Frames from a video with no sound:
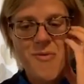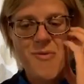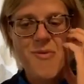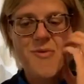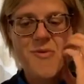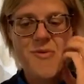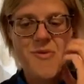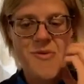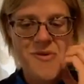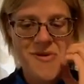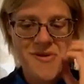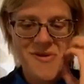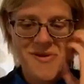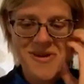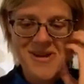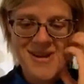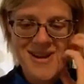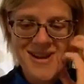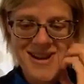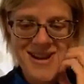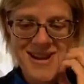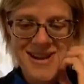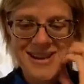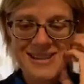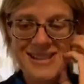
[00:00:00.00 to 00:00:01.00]
whew,
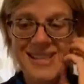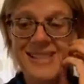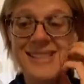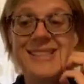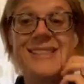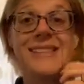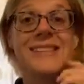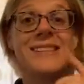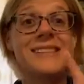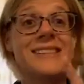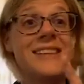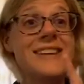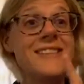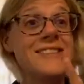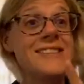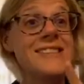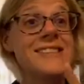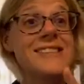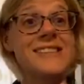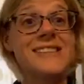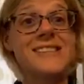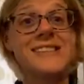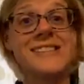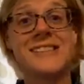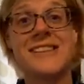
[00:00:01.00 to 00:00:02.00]
this is
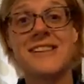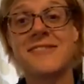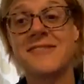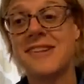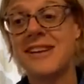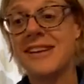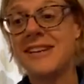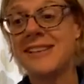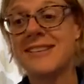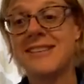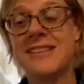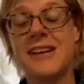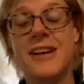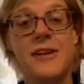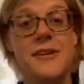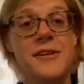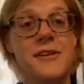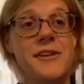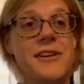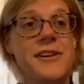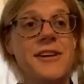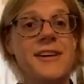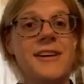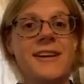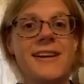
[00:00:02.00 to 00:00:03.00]
interesting, right?
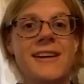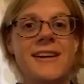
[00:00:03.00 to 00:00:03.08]
So,